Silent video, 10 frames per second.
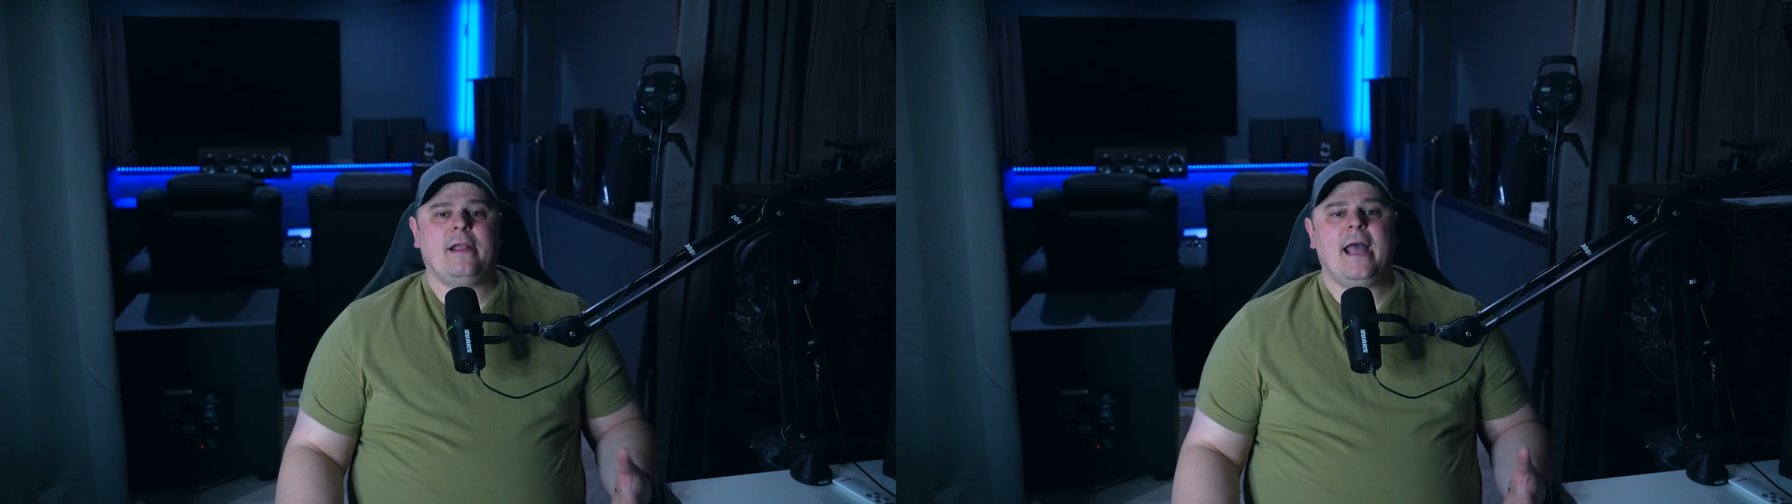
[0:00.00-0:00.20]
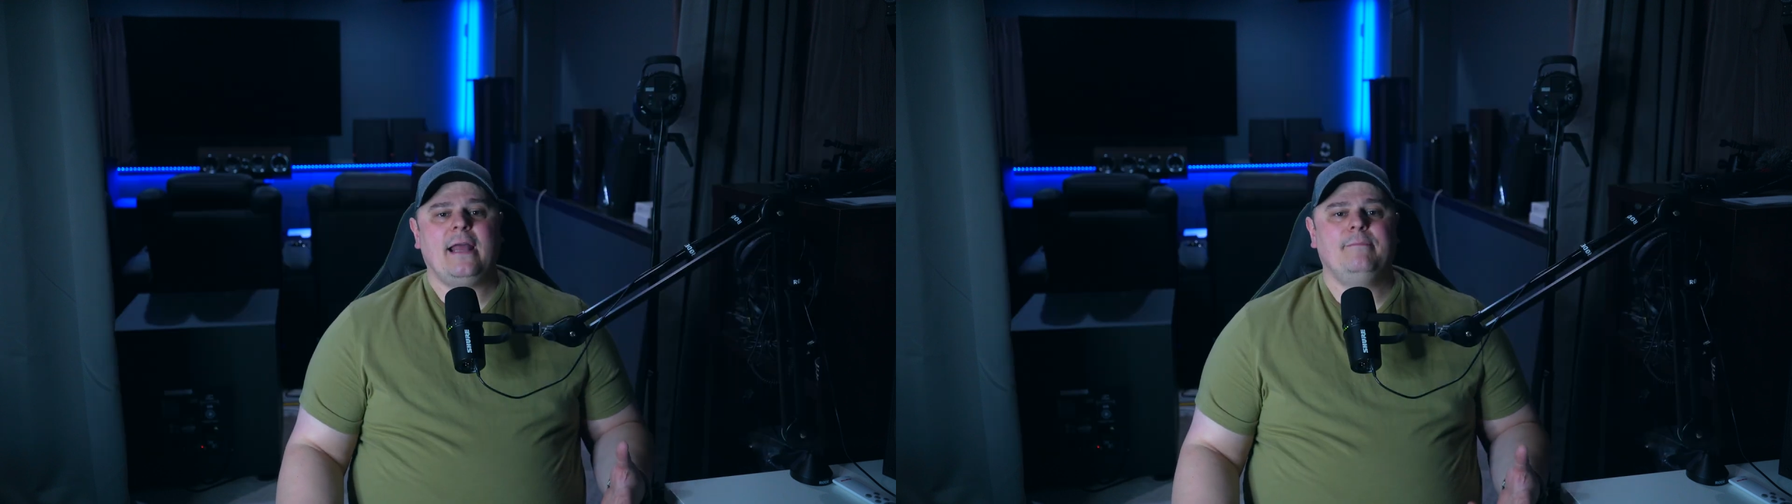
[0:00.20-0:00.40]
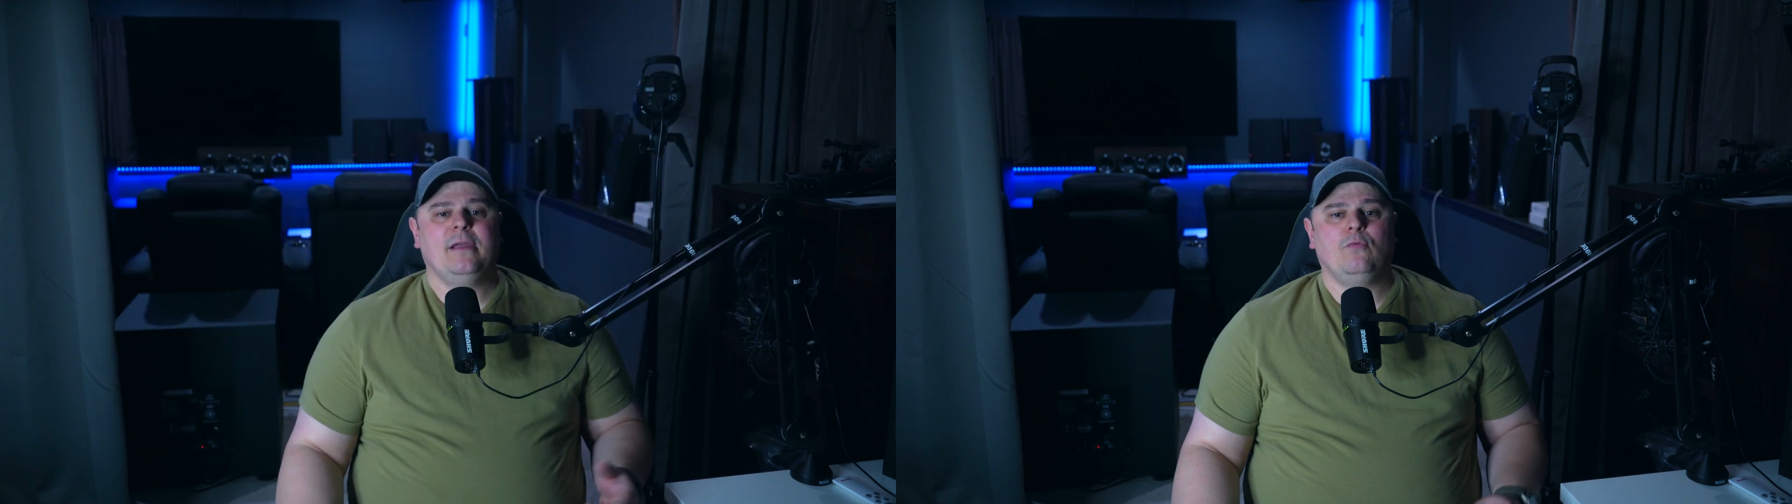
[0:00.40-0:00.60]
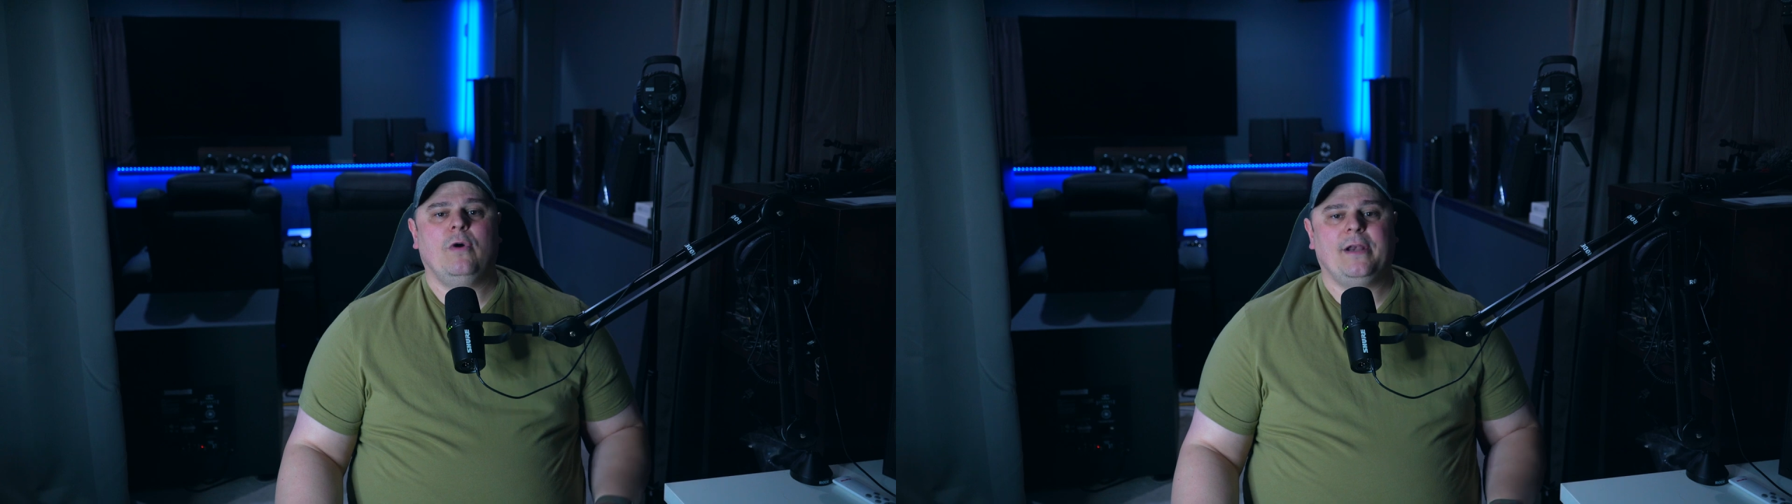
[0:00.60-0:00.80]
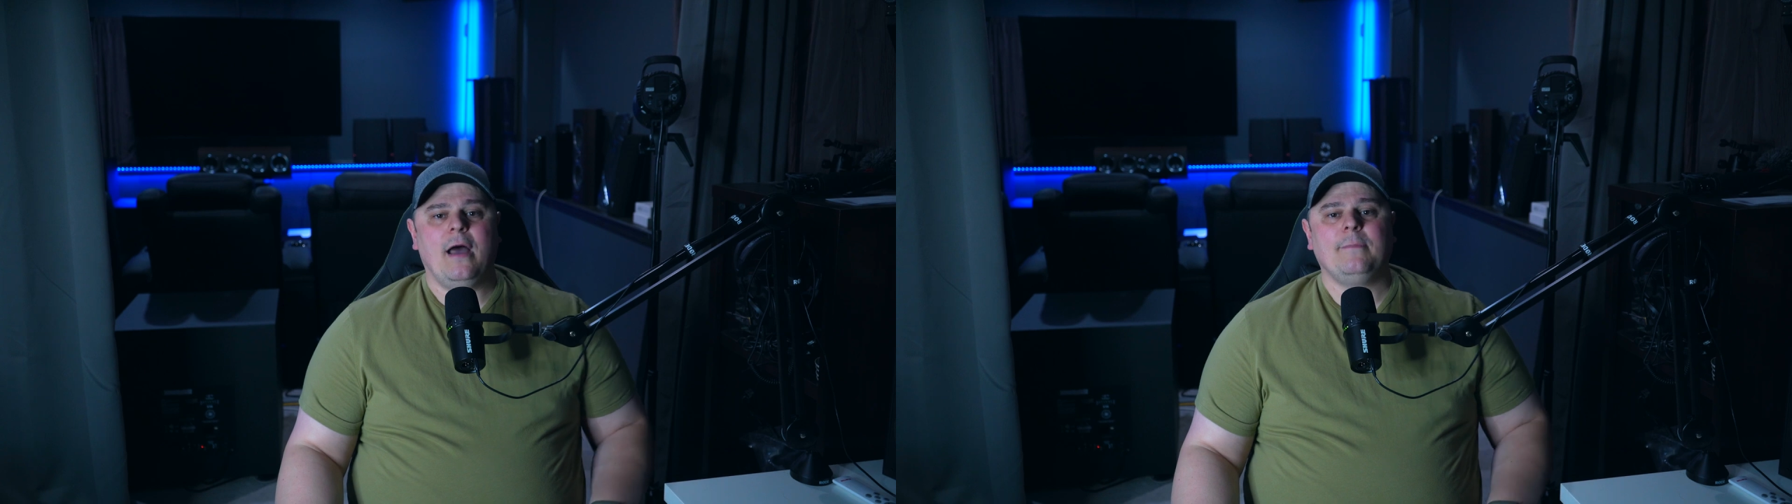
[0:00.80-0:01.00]
there had been
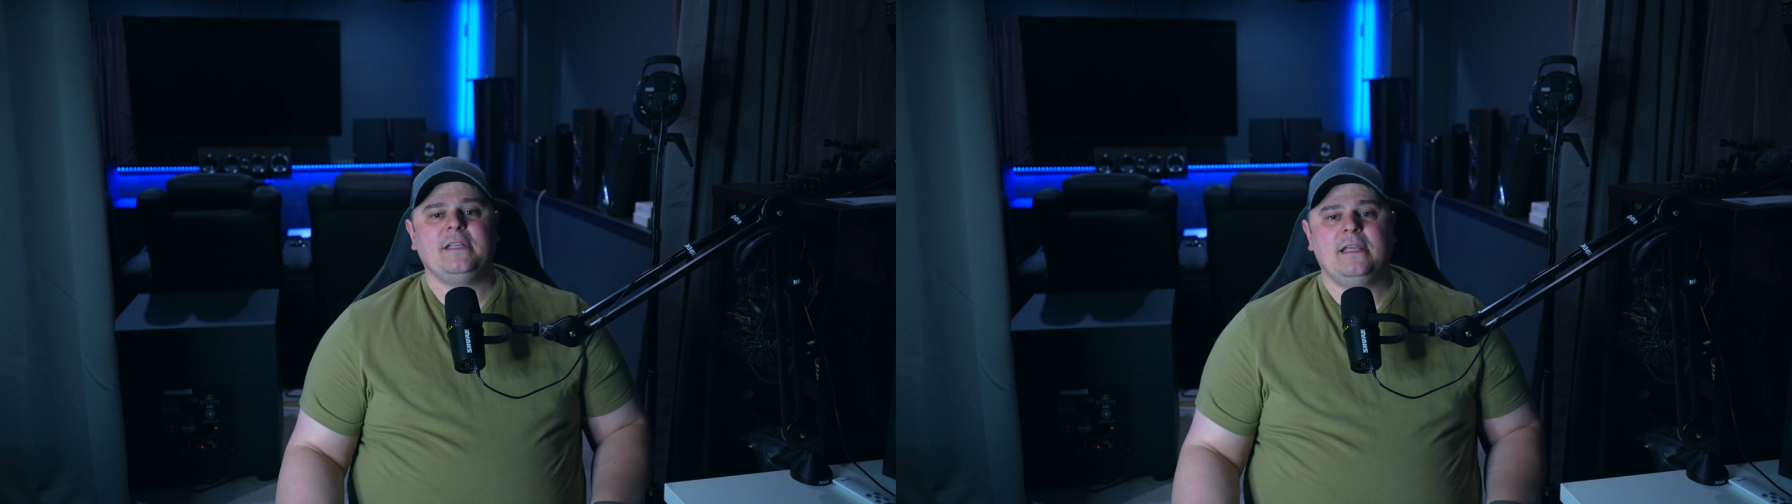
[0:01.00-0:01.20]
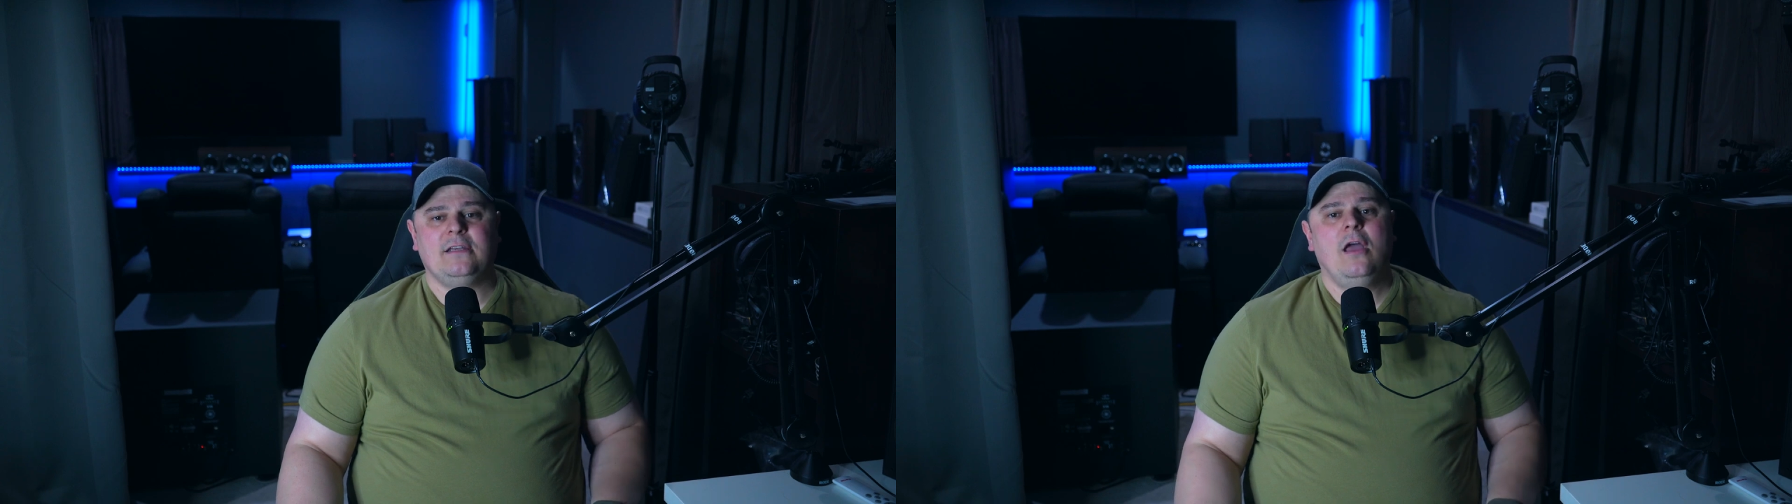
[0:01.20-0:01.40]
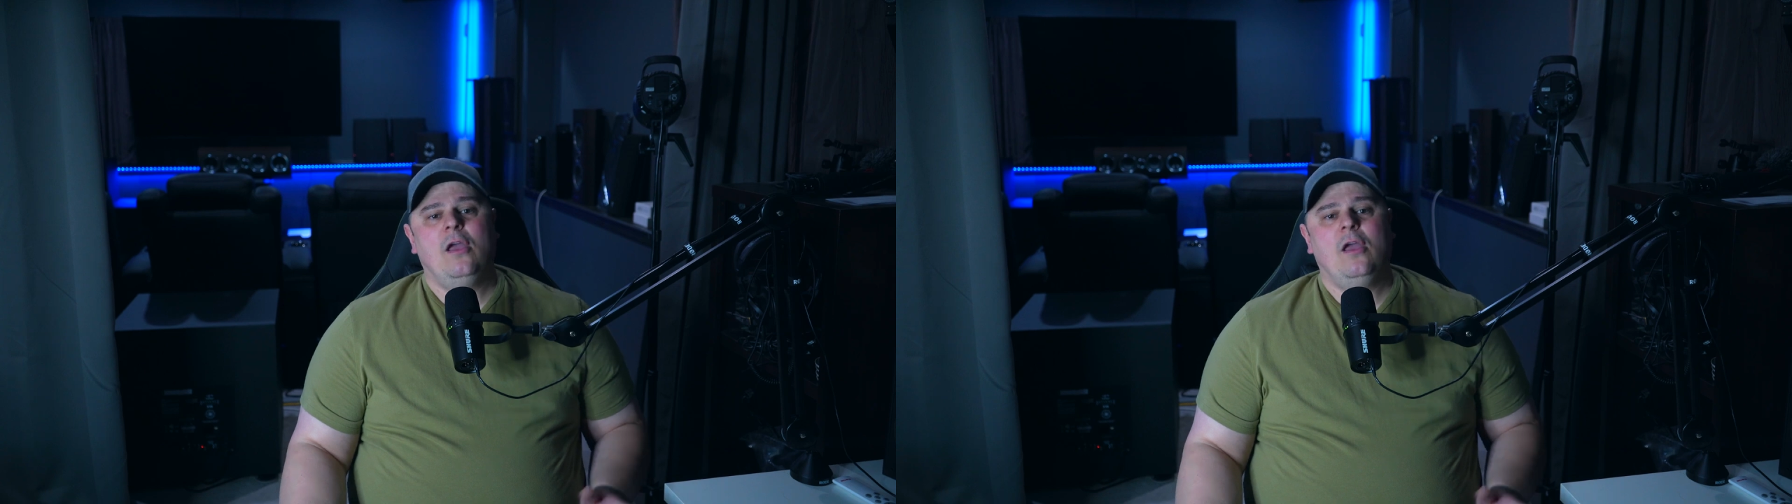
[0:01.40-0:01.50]
one update.